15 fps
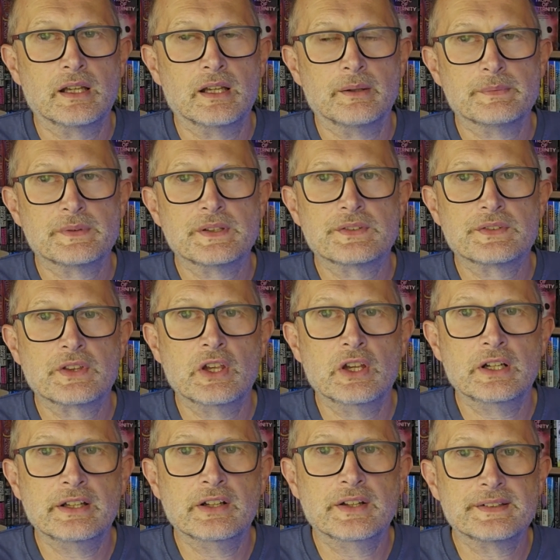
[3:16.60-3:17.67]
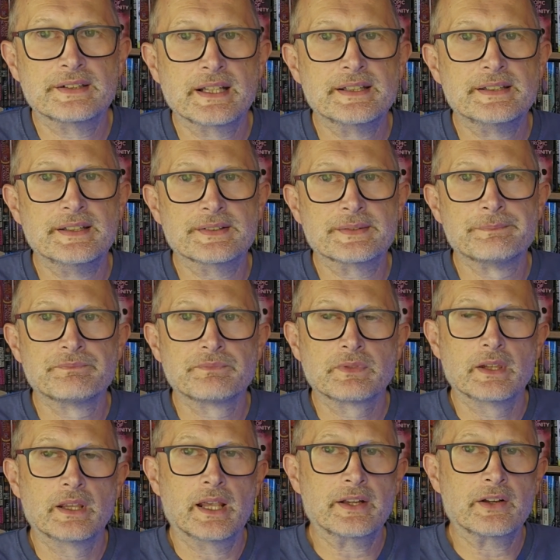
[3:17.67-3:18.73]
since the early 1980s.
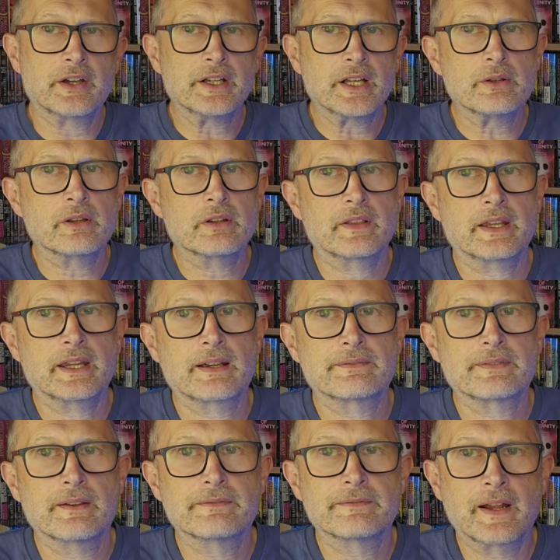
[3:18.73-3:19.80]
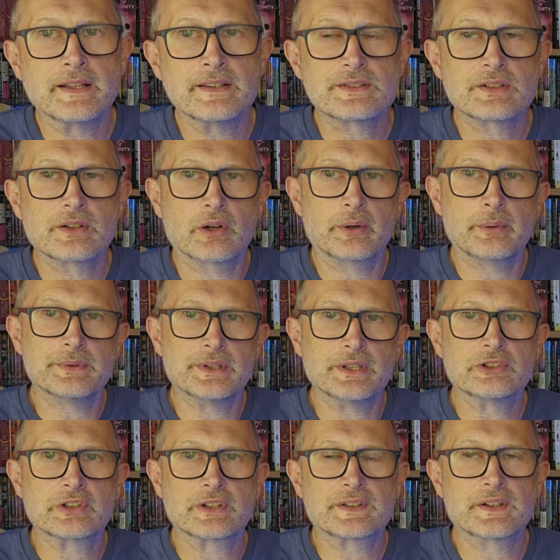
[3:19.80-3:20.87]
And I know that they have their fans, so I was
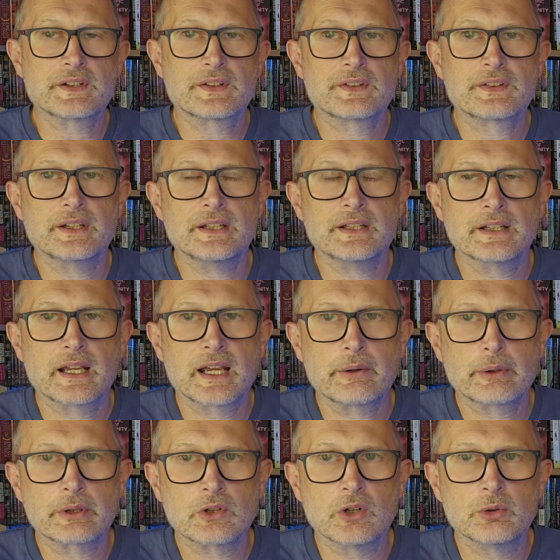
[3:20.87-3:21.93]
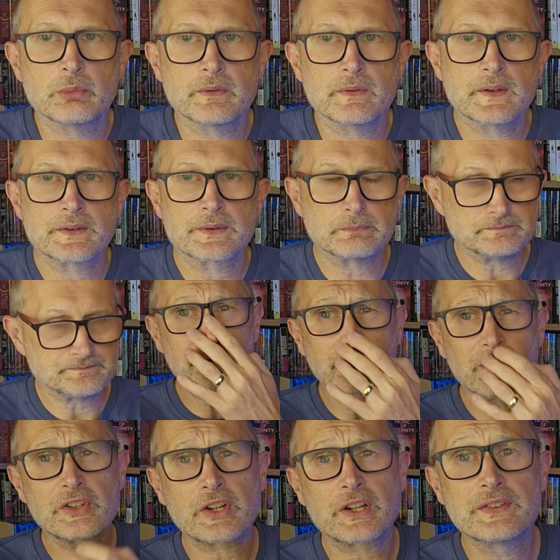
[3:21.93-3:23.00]
interested to see how I got on with this. As
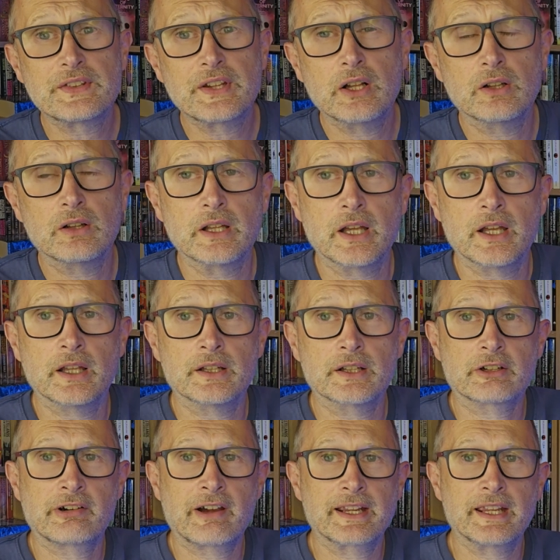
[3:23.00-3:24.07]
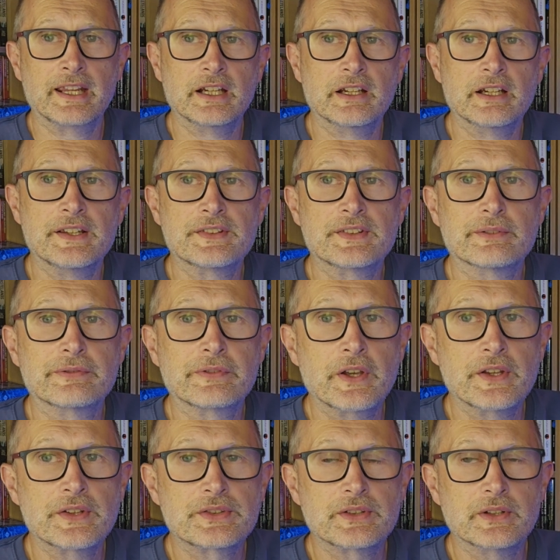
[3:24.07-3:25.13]
far as I can tell, Krang here is the
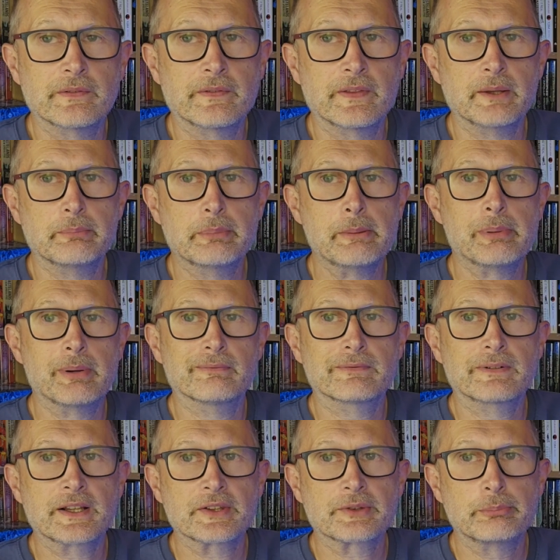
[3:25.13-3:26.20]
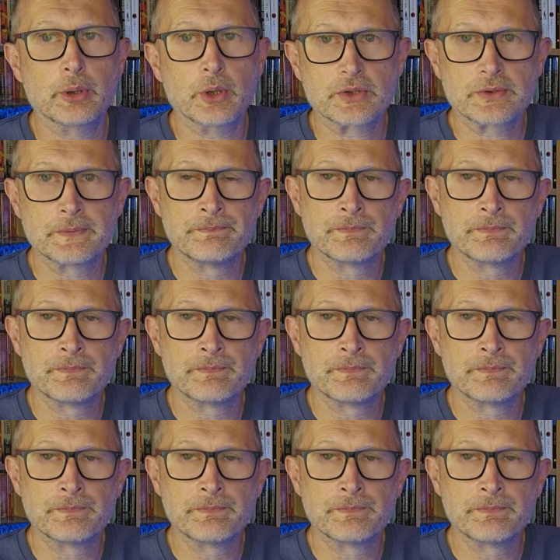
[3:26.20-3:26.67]
first of the Pip and Flinks books,